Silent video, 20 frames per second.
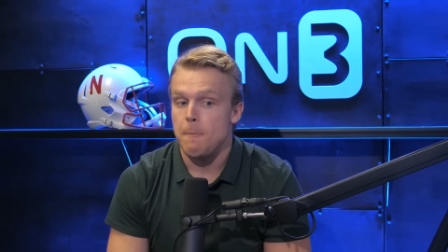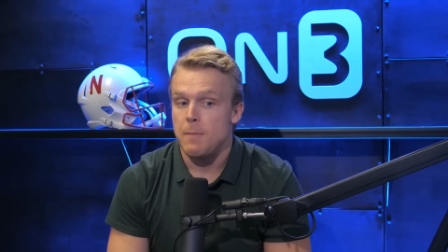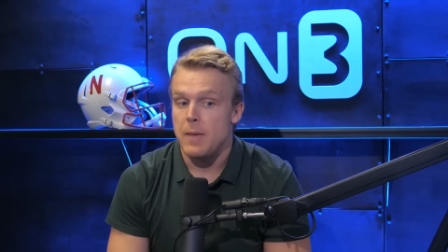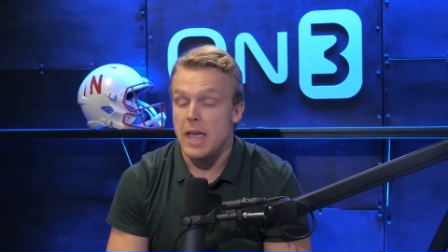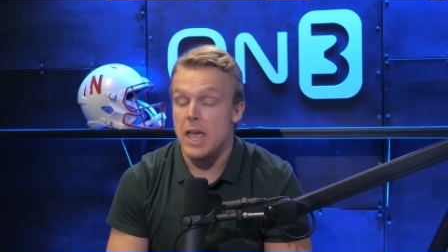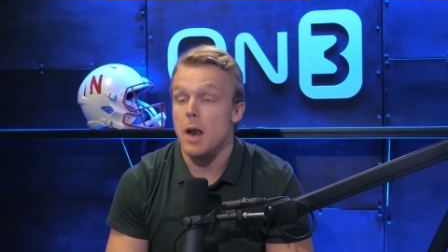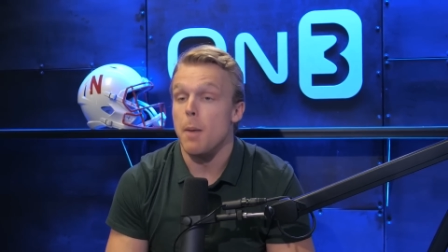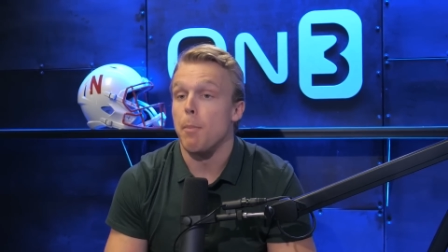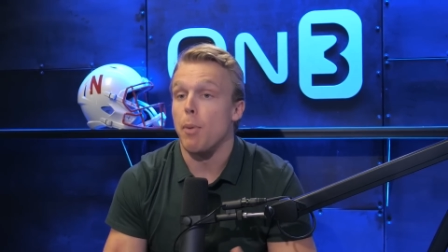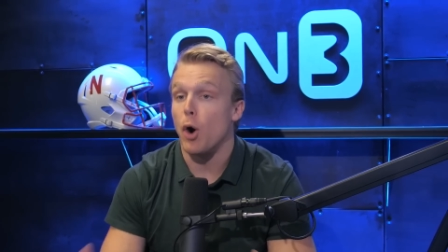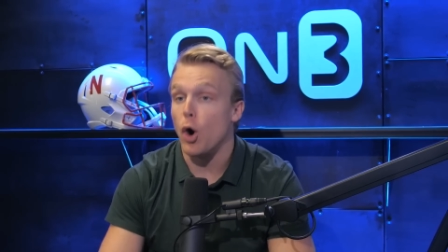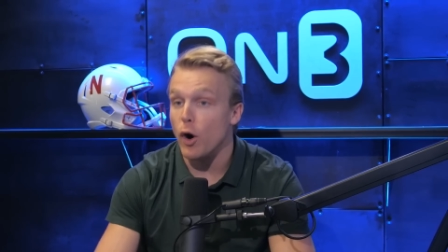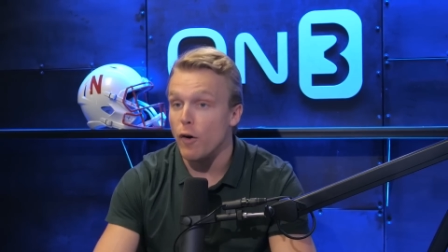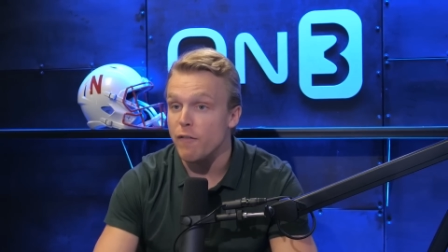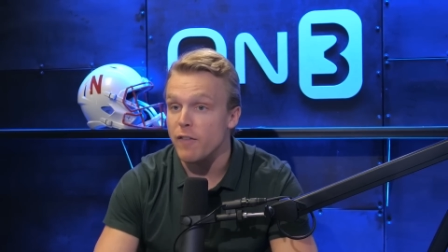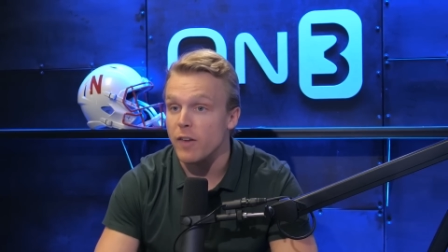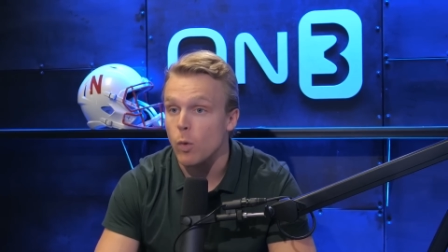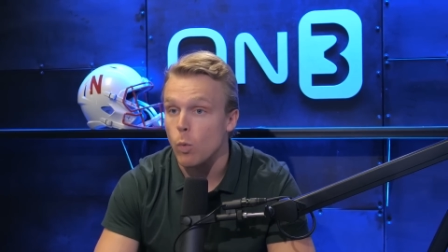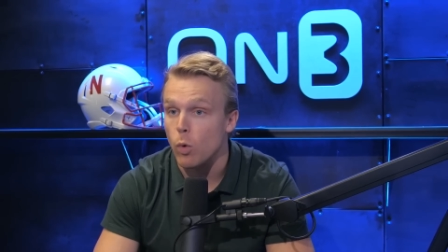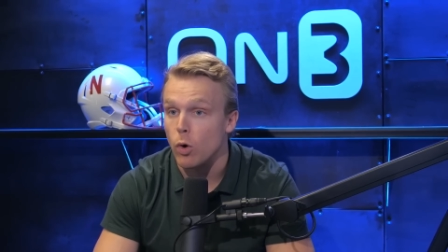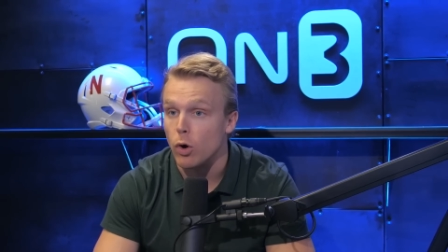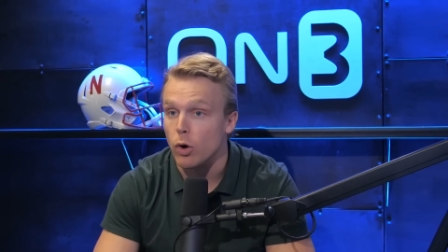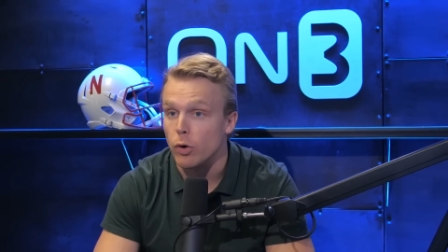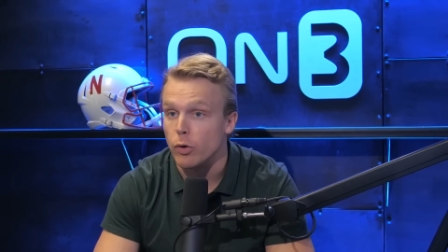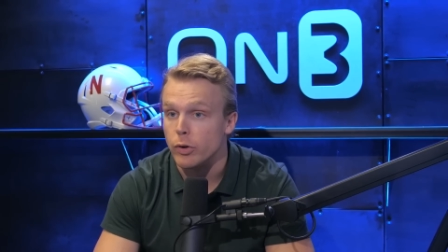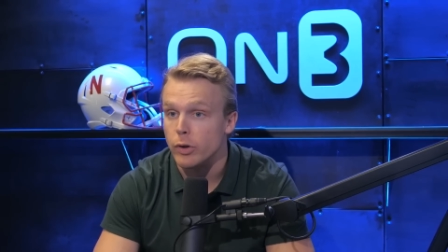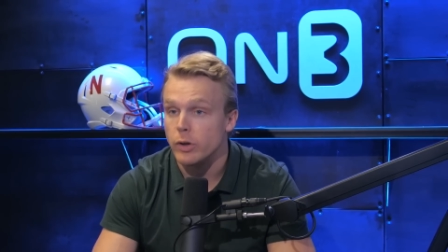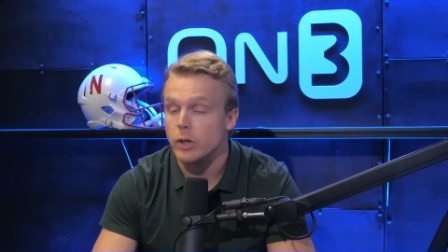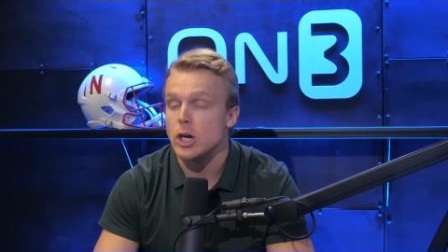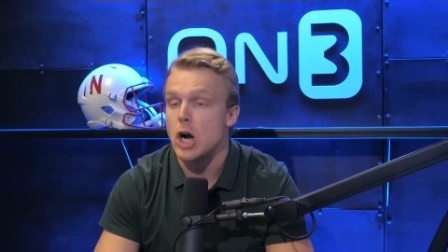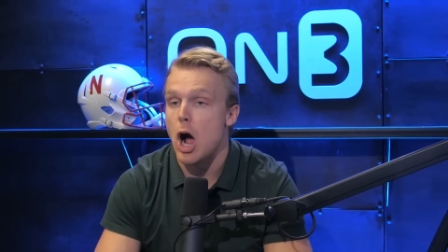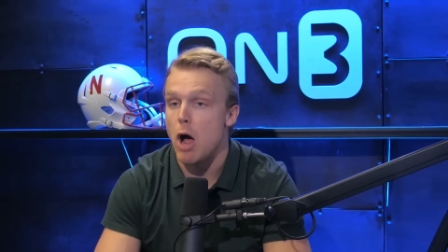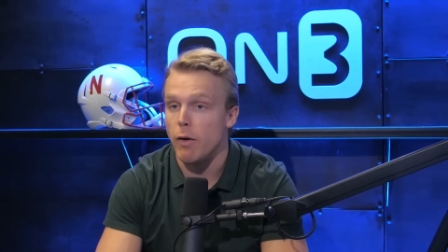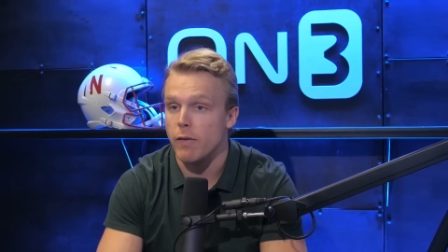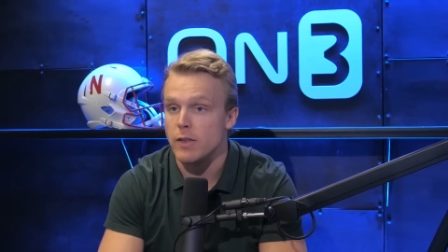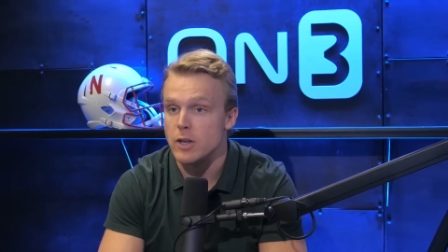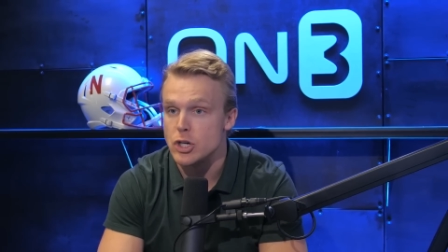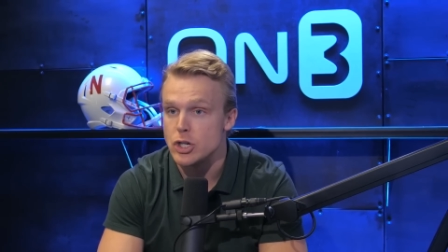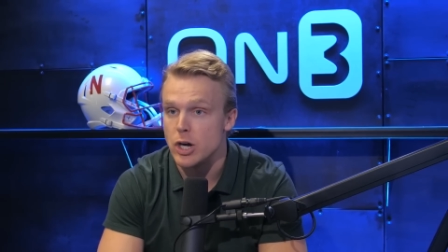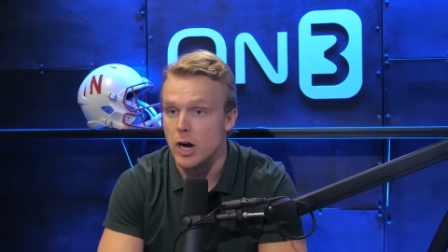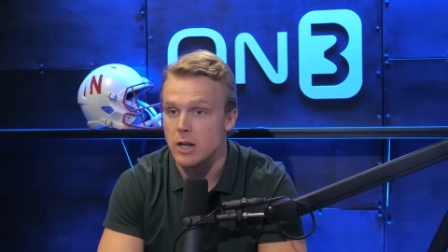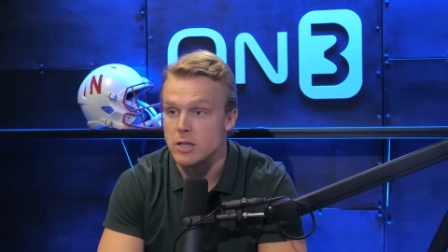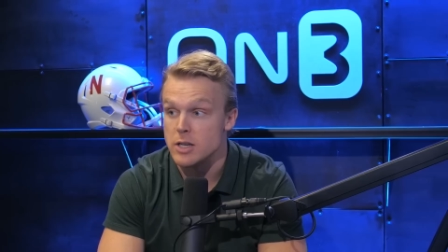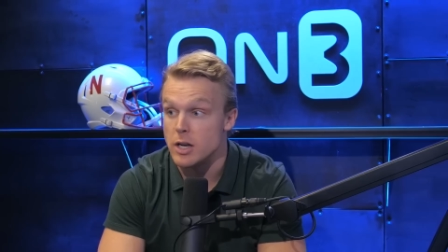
in a perfect world, calling the shots.